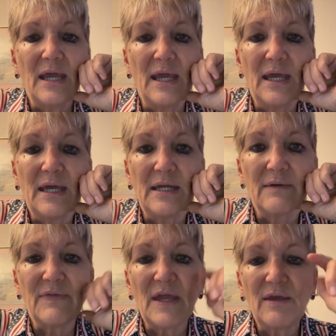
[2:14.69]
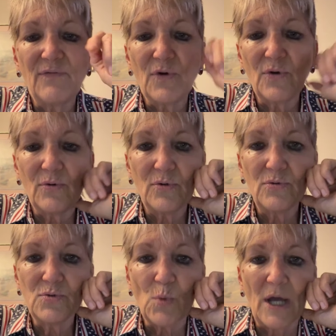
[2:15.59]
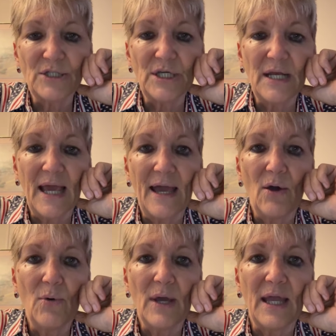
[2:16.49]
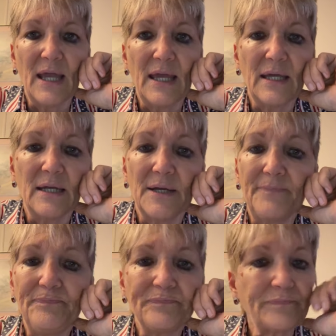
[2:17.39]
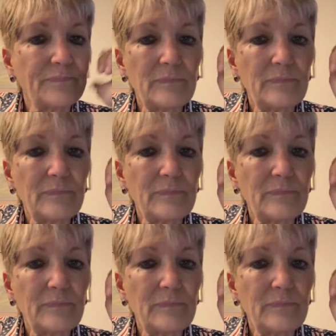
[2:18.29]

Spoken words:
and thank you for who's watching now. And